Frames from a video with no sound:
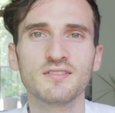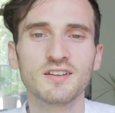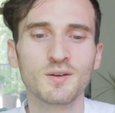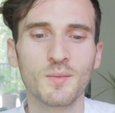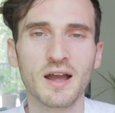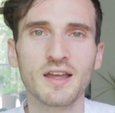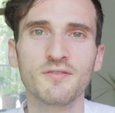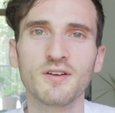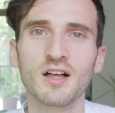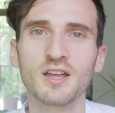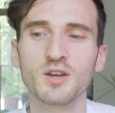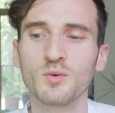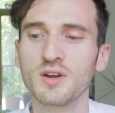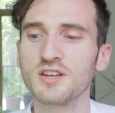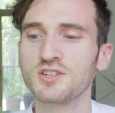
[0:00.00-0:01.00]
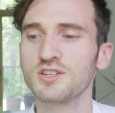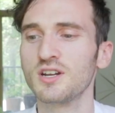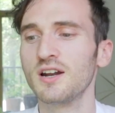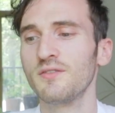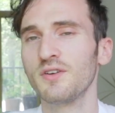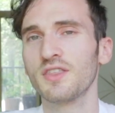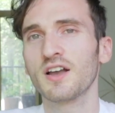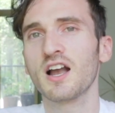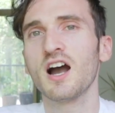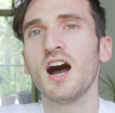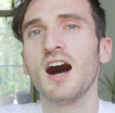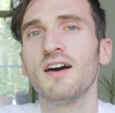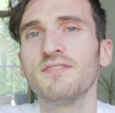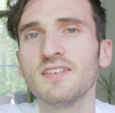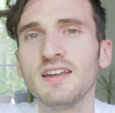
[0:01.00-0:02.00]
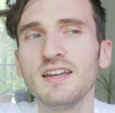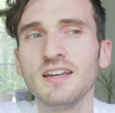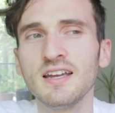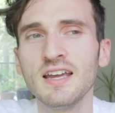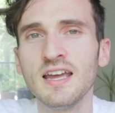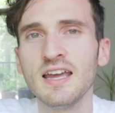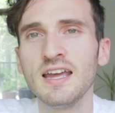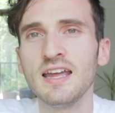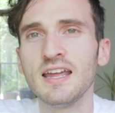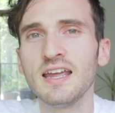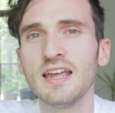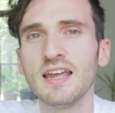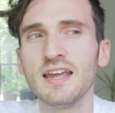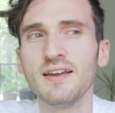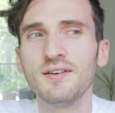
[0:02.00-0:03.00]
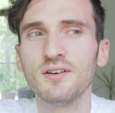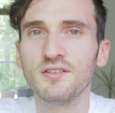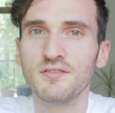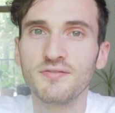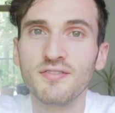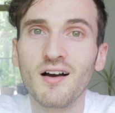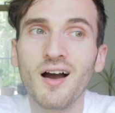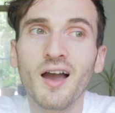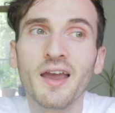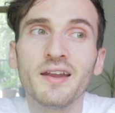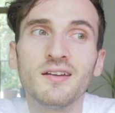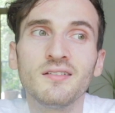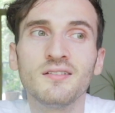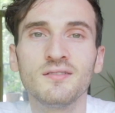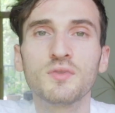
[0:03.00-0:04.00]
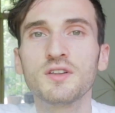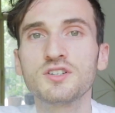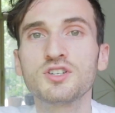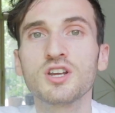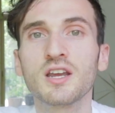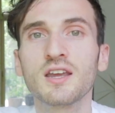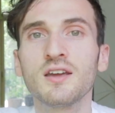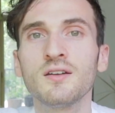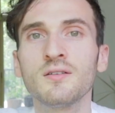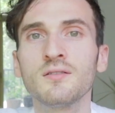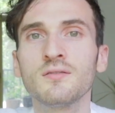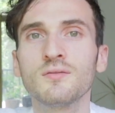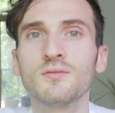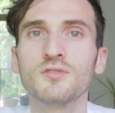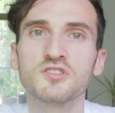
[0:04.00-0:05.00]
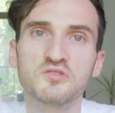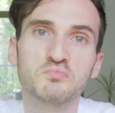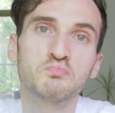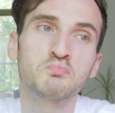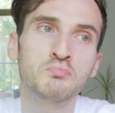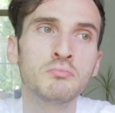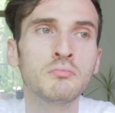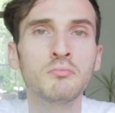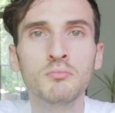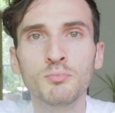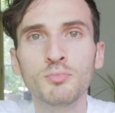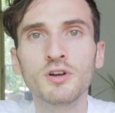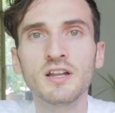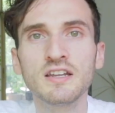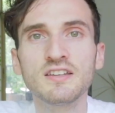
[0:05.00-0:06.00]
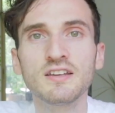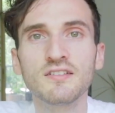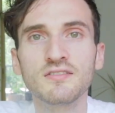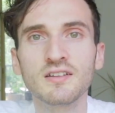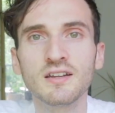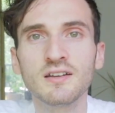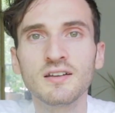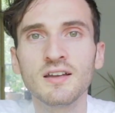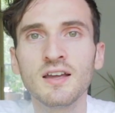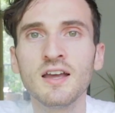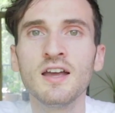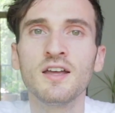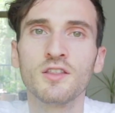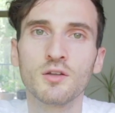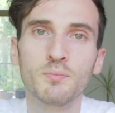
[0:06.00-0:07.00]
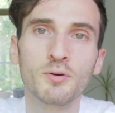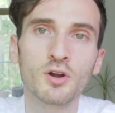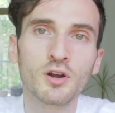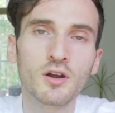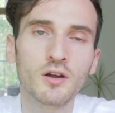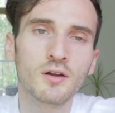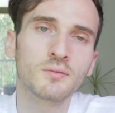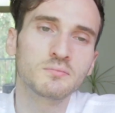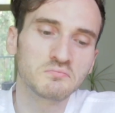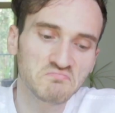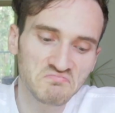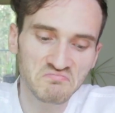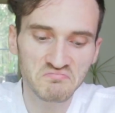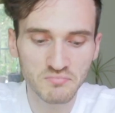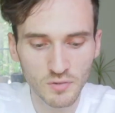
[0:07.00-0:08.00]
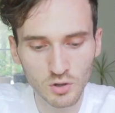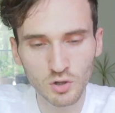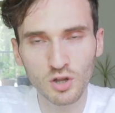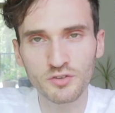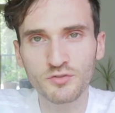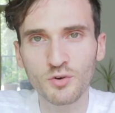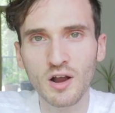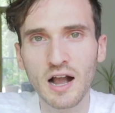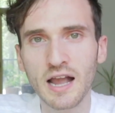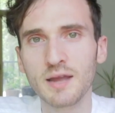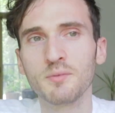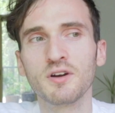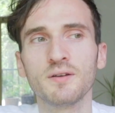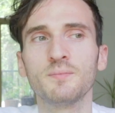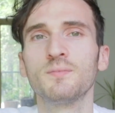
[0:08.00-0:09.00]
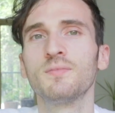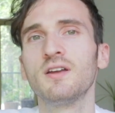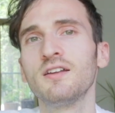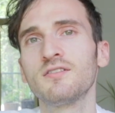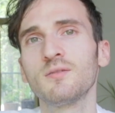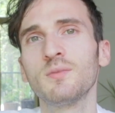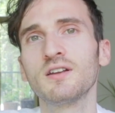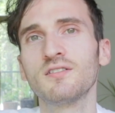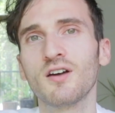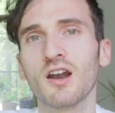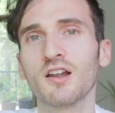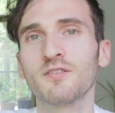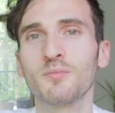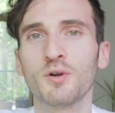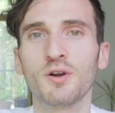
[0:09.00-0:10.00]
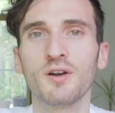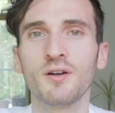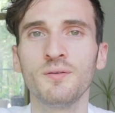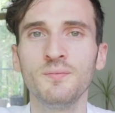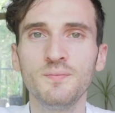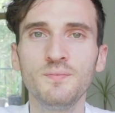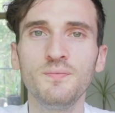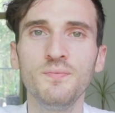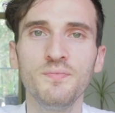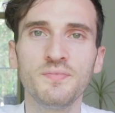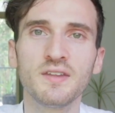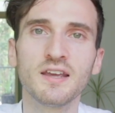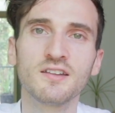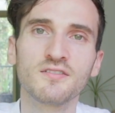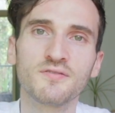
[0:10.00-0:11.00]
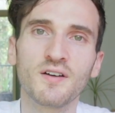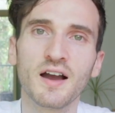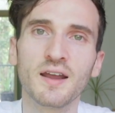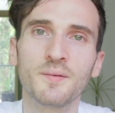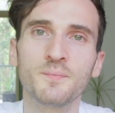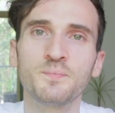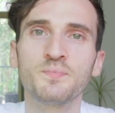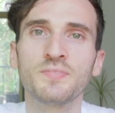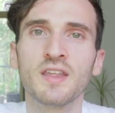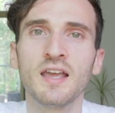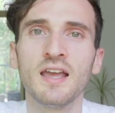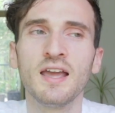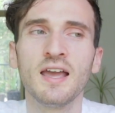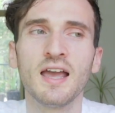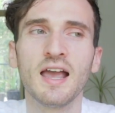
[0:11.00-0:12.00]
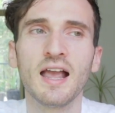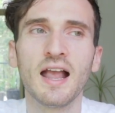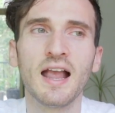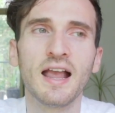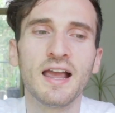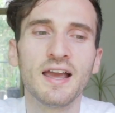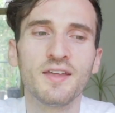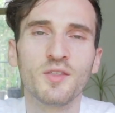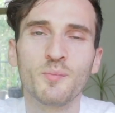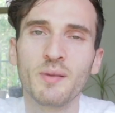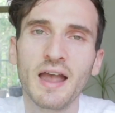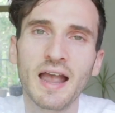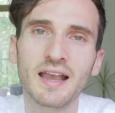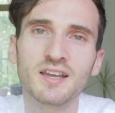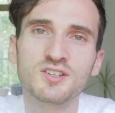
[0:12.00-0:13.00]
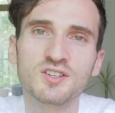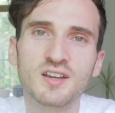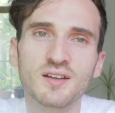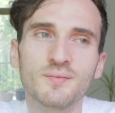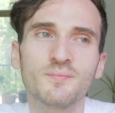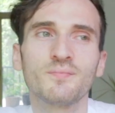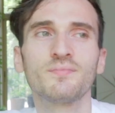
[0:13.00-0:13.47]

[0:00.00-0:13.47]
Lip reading: into my evaluation of it. The coffee was fine. The chicken was pretty decent. The burger, a little dry, but it's a McDonald's burger. It's fine. And the packaging,